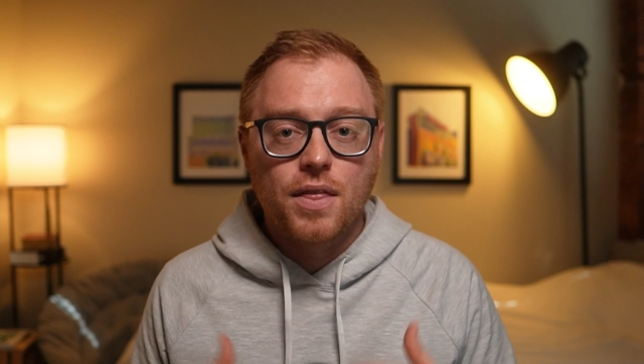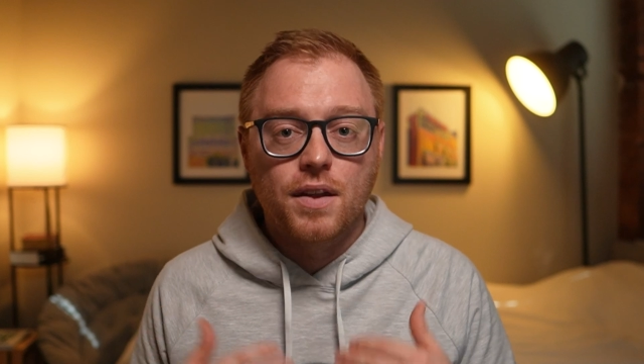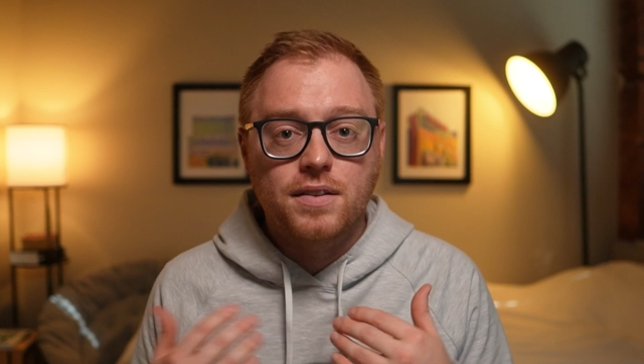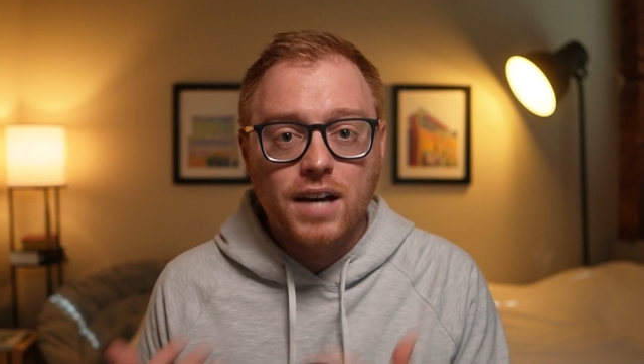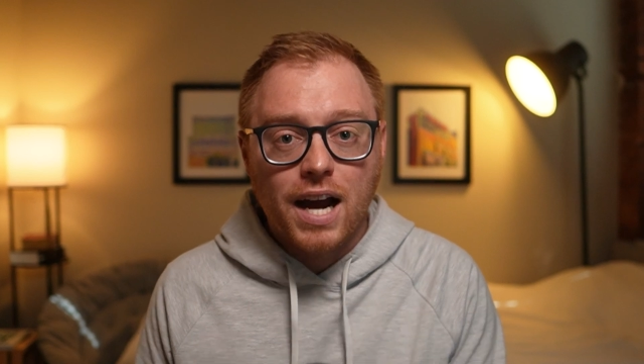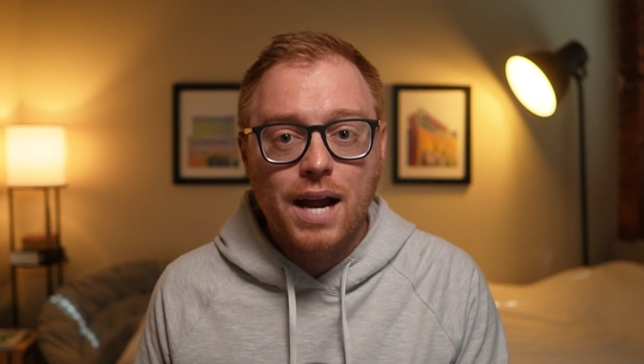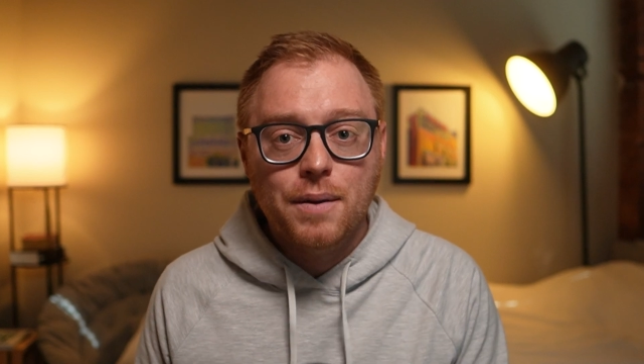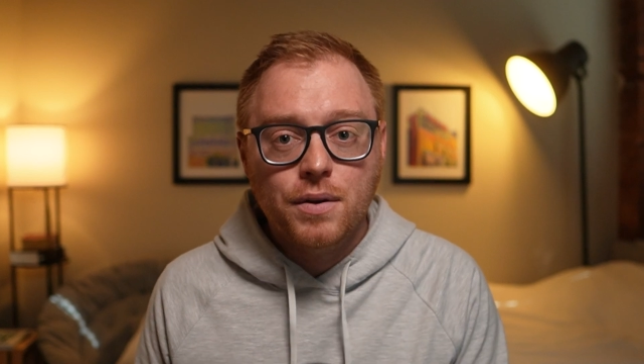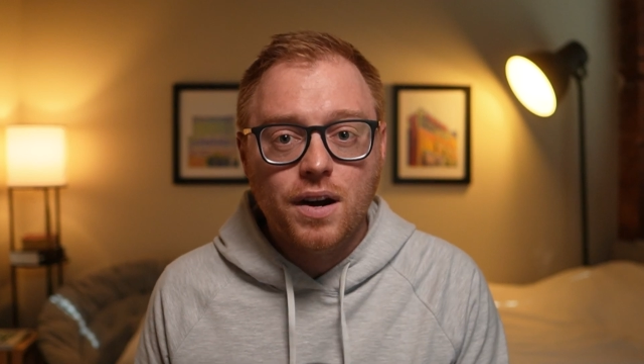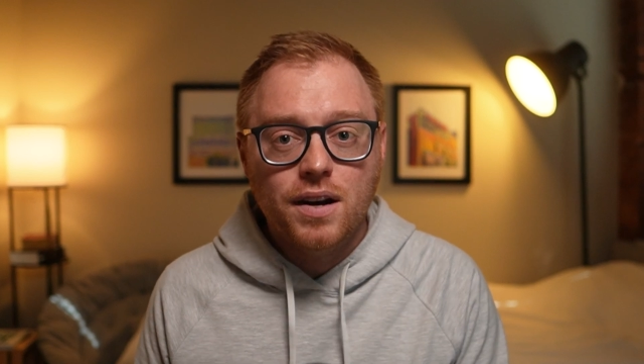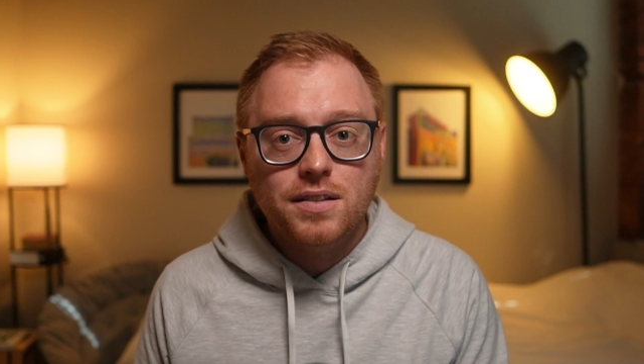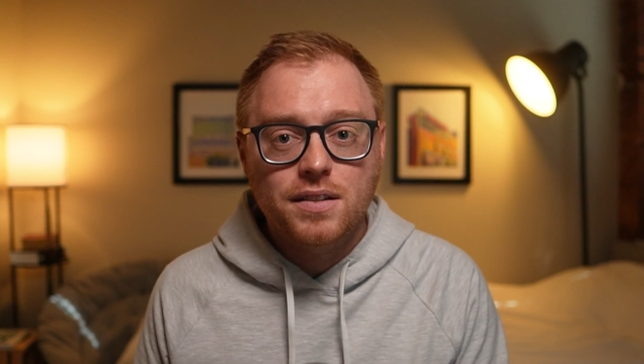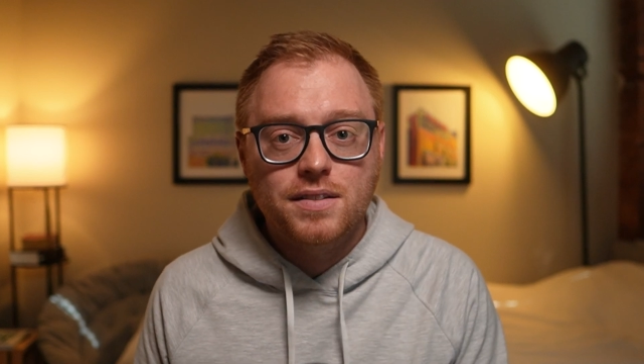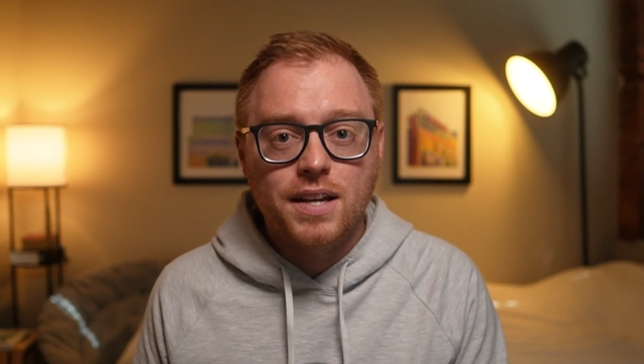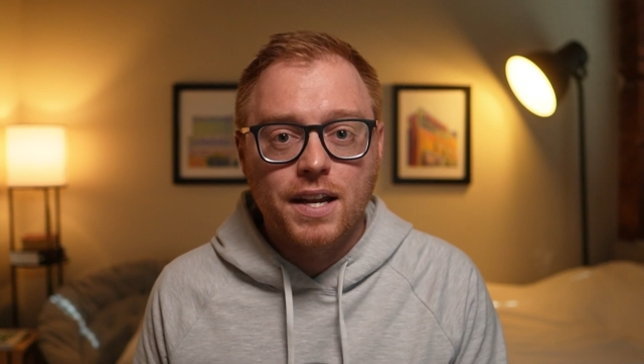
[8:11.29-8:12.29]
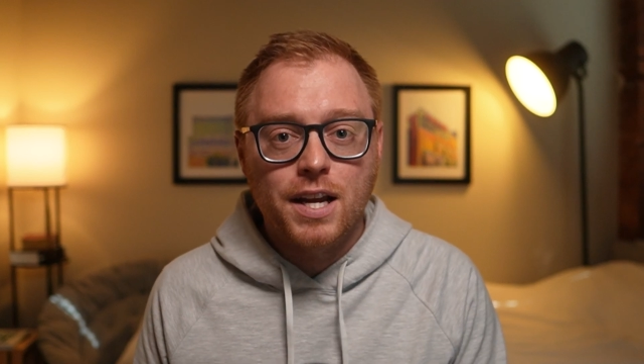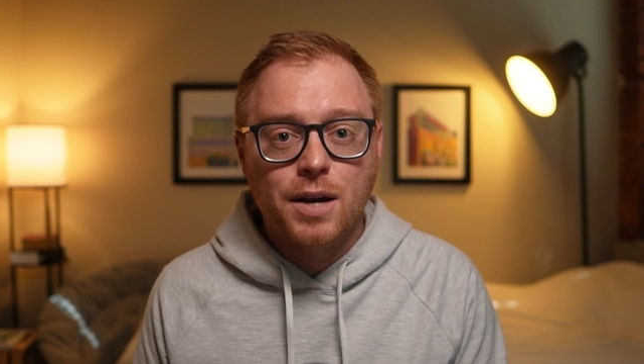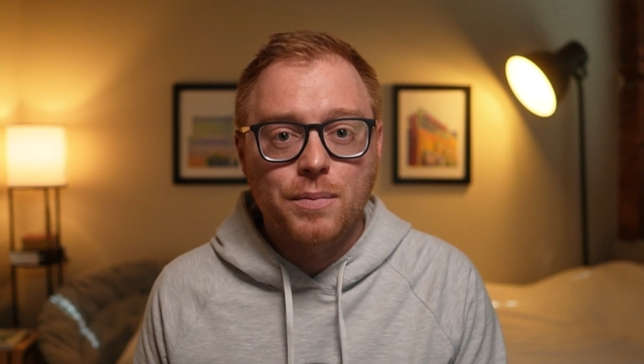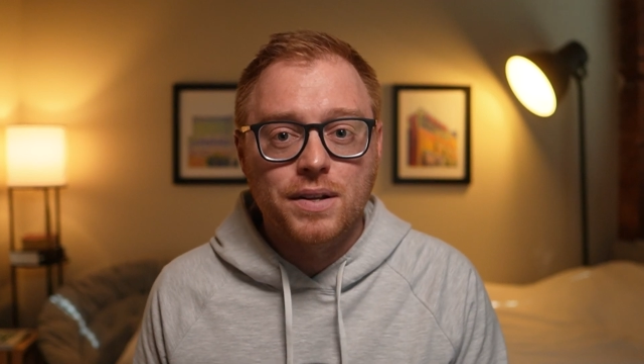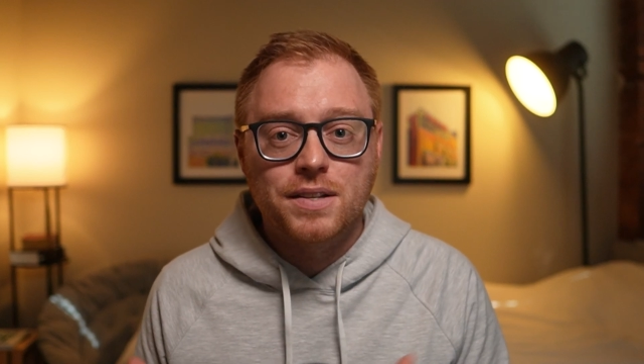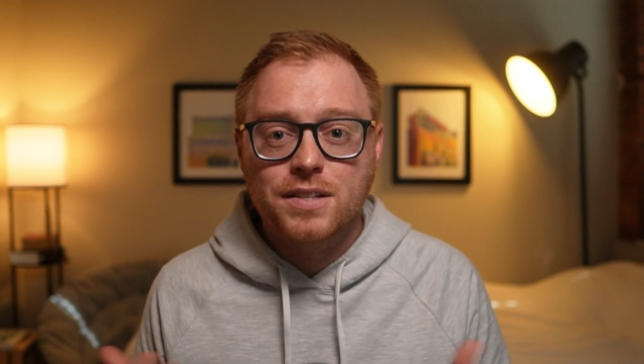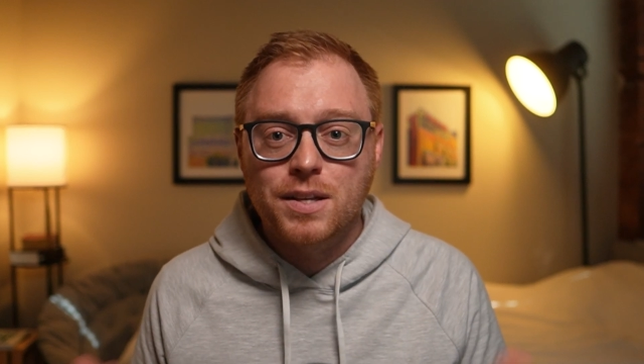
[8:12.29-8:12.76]
The time cost of setting
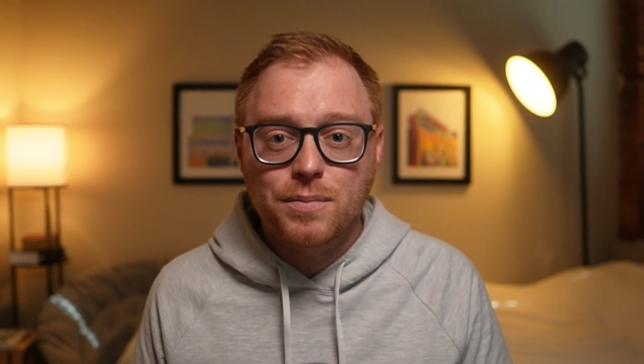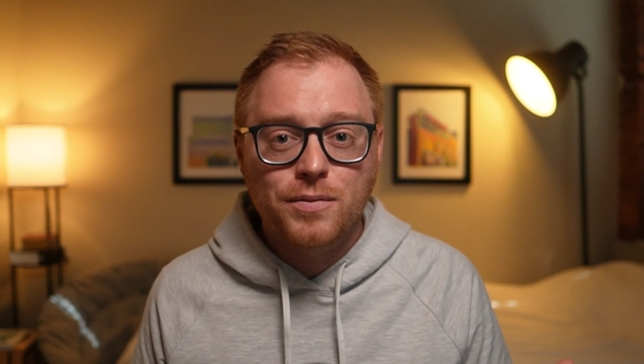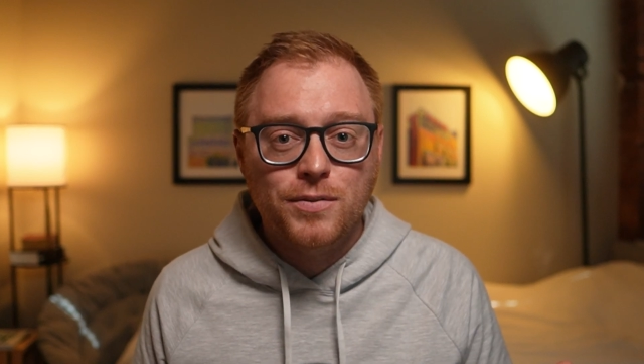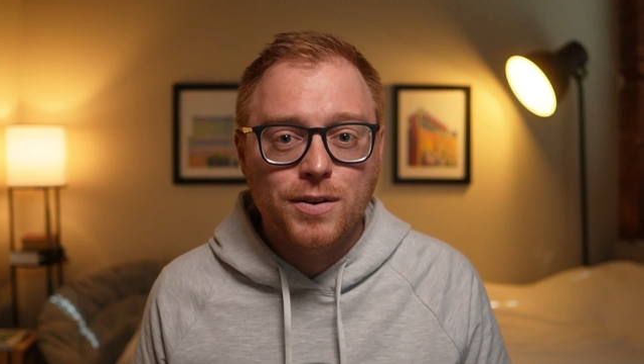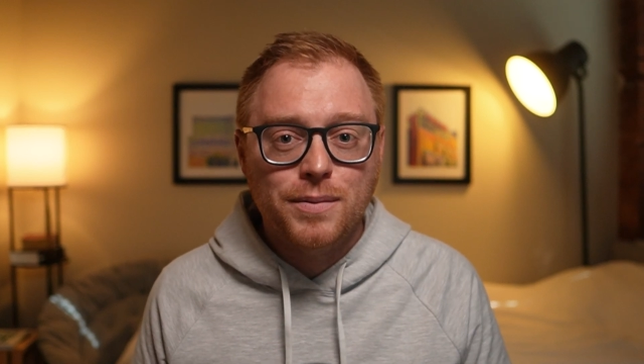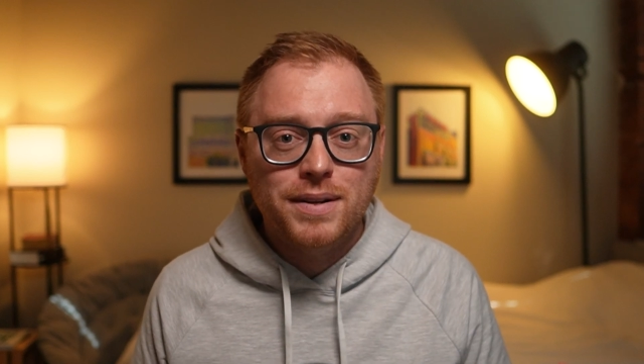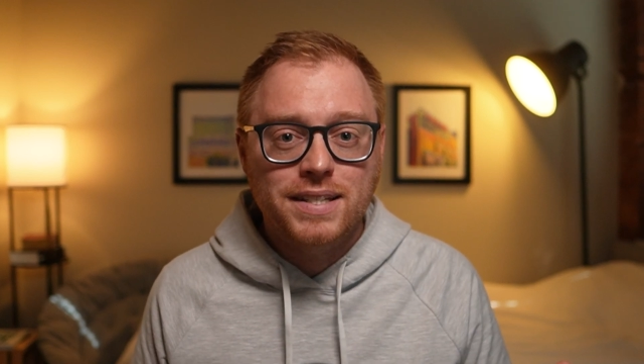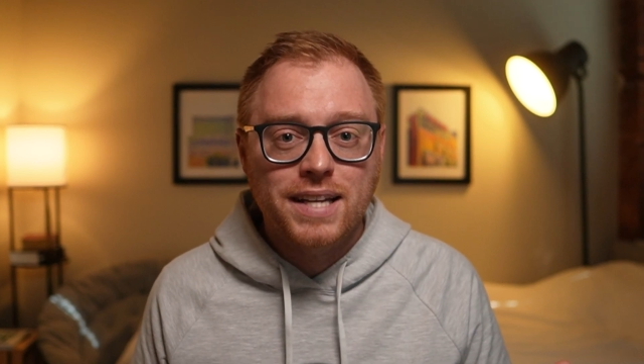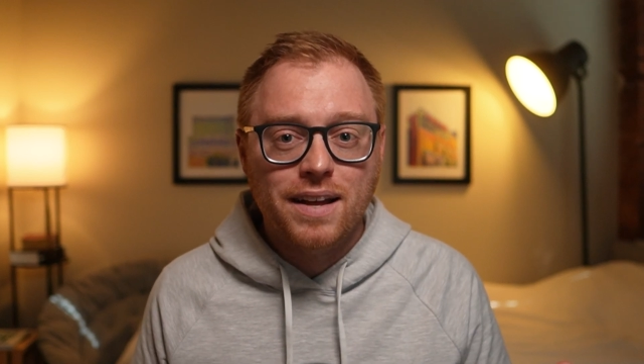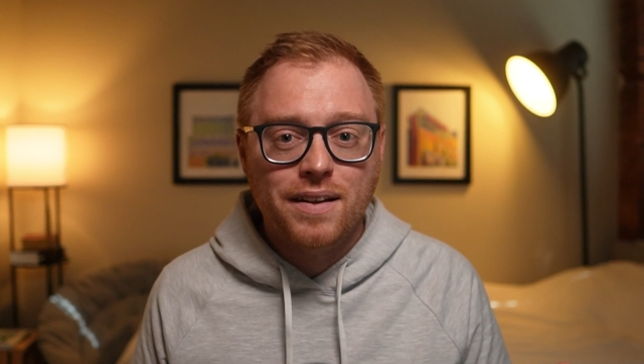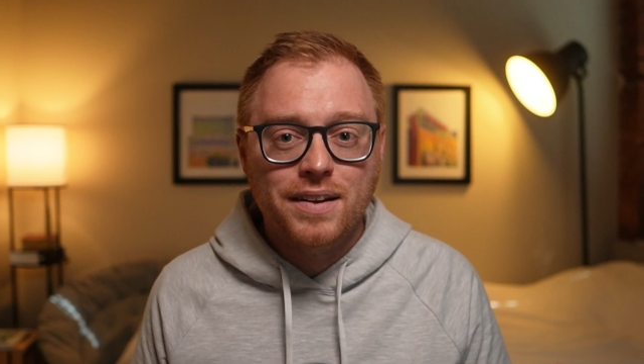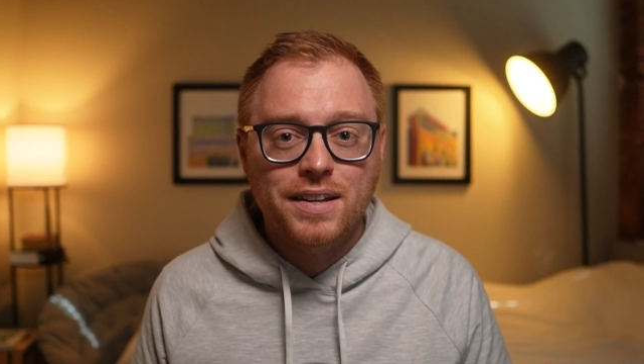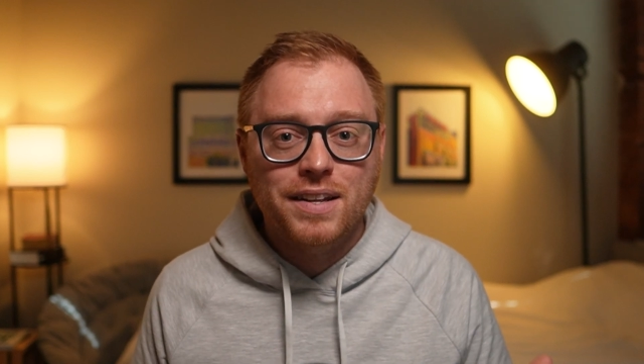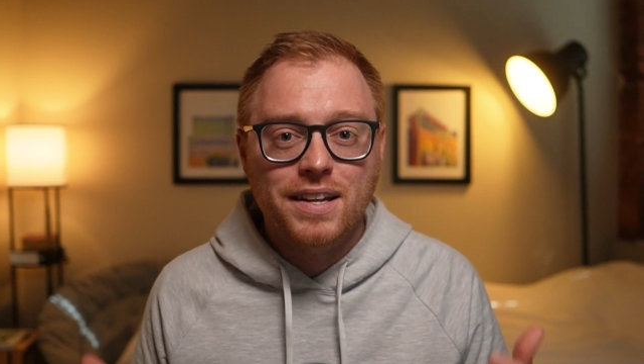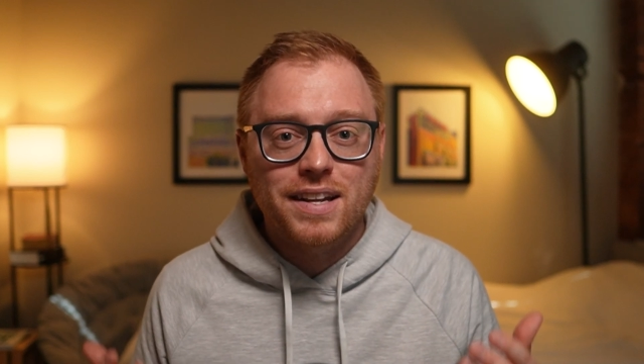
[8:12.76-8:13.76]
up a simple form in Tally